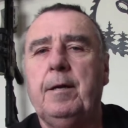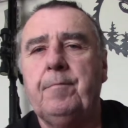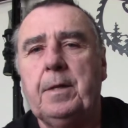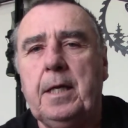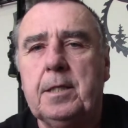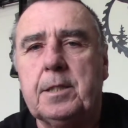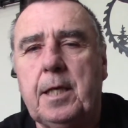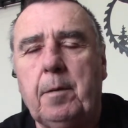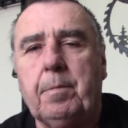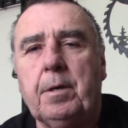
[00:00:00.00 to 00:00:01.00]
the
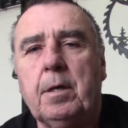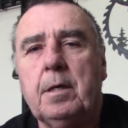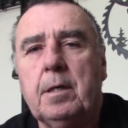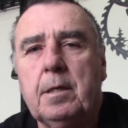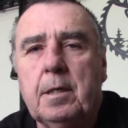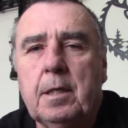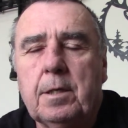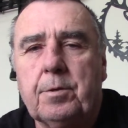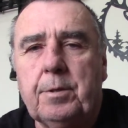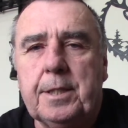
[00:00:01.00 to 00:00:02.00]
Sniper
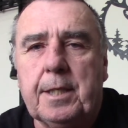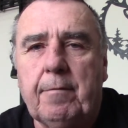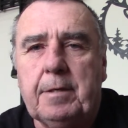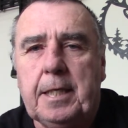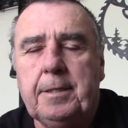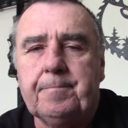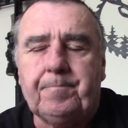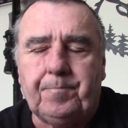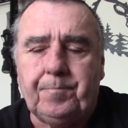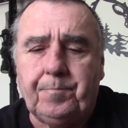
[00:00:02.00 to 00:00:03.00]
370,
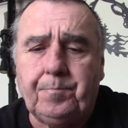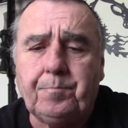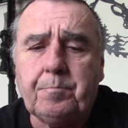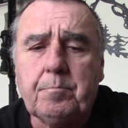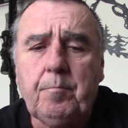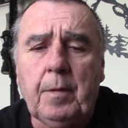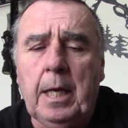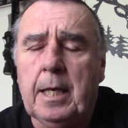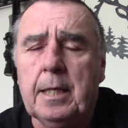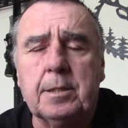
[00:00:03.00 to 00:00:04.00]

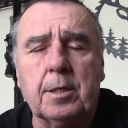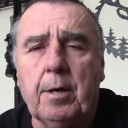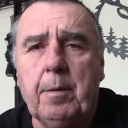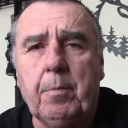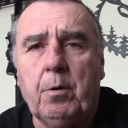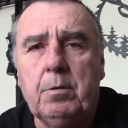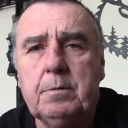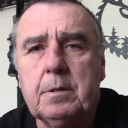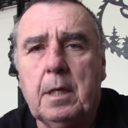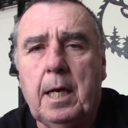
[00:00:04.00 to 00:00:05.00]
and it's a great bow.
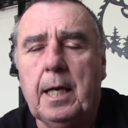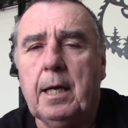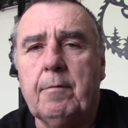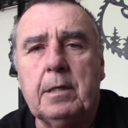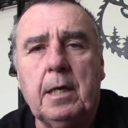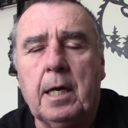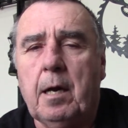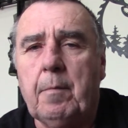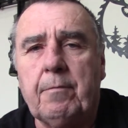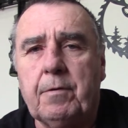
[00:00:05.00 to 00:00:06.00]
I love it. I
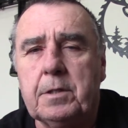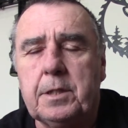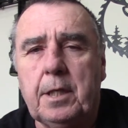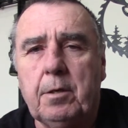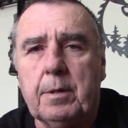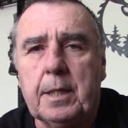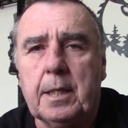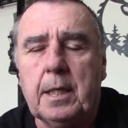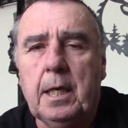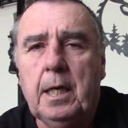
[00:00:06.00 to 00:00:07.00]
got my first deer with it.
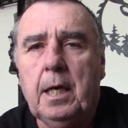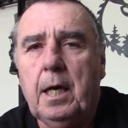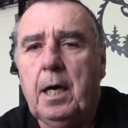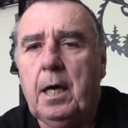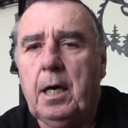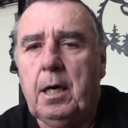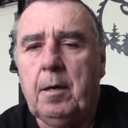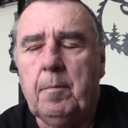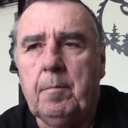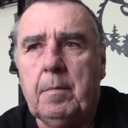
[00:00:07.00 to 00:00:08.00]

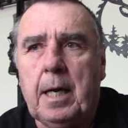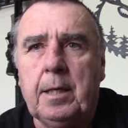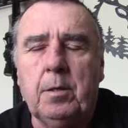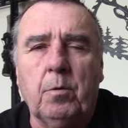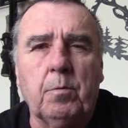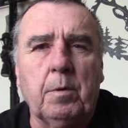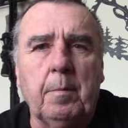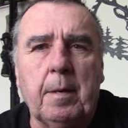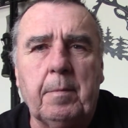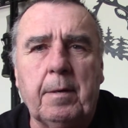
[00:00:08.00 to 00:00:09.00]
I don't
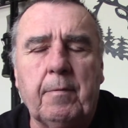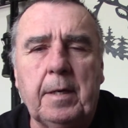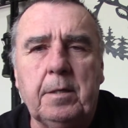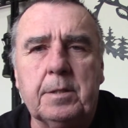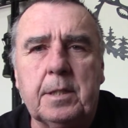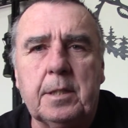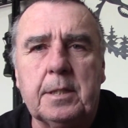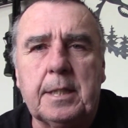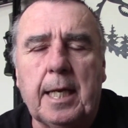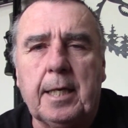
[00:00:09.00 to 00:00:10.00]
remember if I used it the
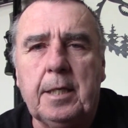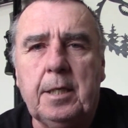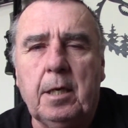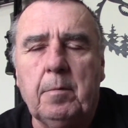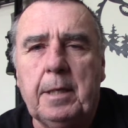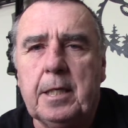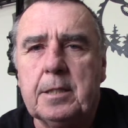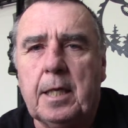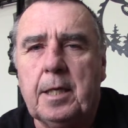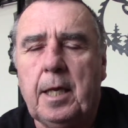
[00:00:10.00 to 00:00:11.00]
second year because
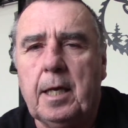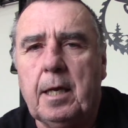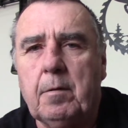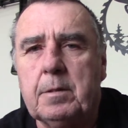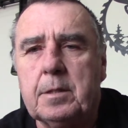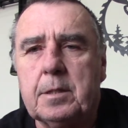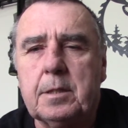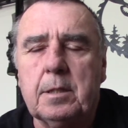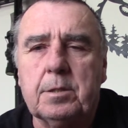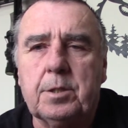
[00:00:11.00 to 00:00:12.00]
I think I was
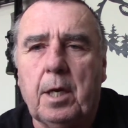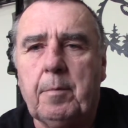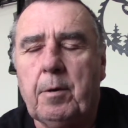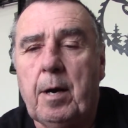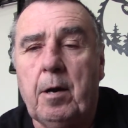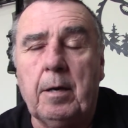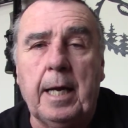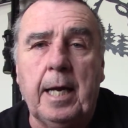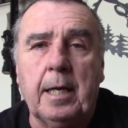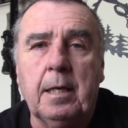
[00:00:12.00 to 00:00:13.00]
still shopping around,
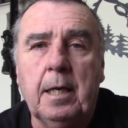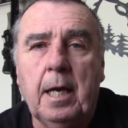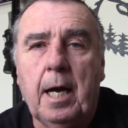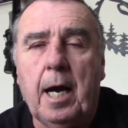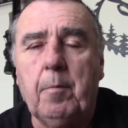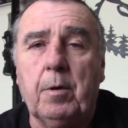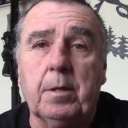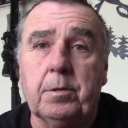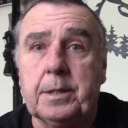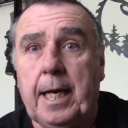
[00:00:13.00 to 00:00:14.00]
and I'm one of
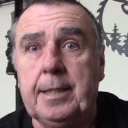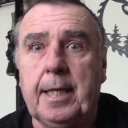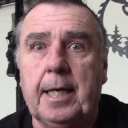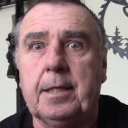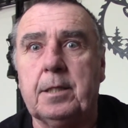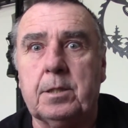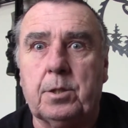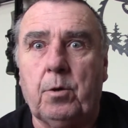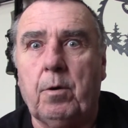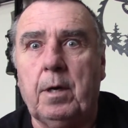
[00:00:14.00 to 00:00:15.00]
those guys, I get to the
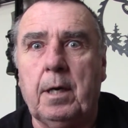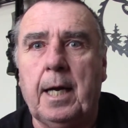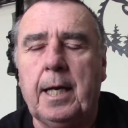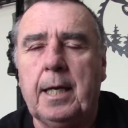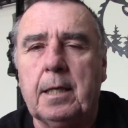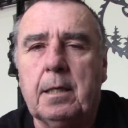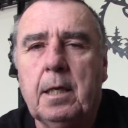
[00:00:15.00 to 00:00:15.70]
store and I get